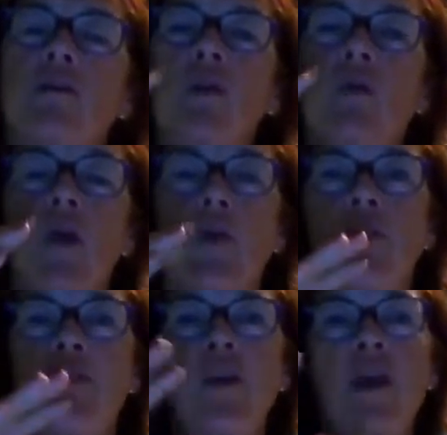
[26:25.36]
So
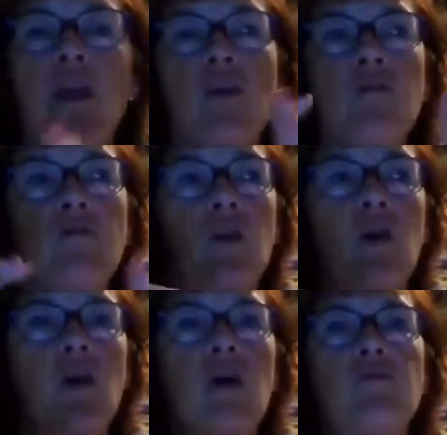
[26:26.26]
think of
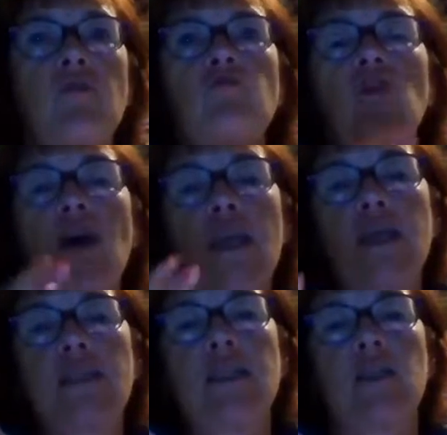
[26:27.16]
a
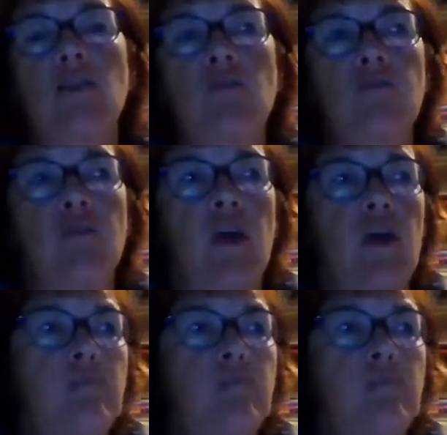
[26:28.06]
variety of